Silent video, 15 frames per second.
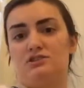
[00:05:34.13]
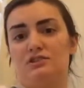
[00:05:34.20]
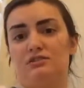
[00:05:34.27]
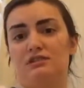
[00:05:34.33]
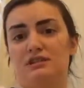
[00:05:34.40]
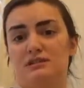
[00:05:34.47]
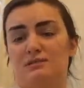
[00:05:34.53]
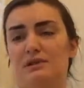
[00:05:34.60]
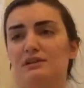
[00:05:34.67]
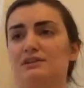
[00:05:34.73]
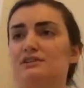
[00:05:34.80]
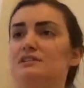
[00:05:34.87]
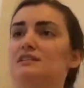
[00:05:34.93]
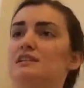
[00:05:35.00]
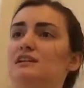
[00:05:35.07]
Jonas
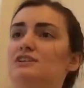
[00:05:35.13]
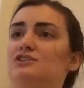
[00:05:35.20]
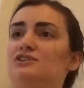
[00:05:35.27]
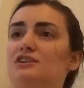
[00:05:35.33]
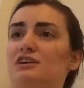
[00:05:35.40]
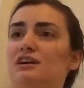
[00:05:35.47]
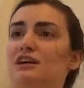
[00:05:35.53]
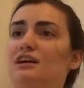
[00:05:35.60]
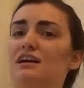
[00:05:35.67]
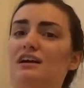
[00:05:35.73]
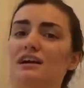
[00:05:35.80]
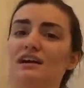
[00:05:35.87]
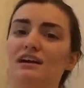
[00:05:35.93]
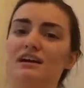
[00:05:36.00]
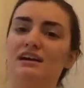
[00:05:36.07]
Brothers t-shirt.
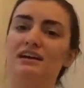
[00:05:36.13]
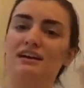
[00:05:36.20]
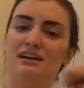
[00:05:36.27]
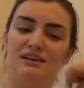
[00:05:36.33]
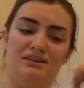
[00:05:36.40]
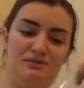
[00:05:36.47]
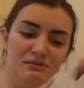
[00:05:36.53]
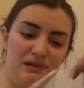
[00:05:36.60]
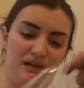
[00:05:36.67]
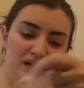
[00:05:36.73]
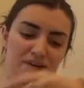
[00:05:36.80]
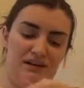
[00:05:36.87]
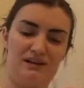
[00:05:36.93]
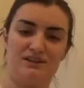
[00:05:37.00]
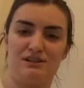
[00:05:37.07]
Oh my
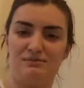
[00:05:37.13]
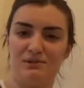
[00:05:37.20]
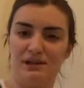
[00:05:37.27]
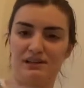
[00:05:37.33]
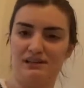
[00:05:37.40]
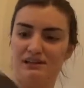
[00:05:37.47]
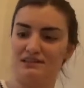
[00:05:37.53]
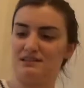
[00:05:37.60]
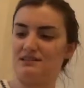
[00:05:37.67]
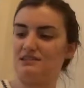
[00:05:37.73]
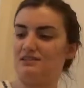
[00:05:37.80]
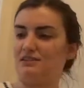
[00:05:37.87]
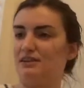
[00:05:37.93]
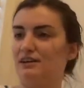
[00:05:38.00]
gosh, I'm wearing this until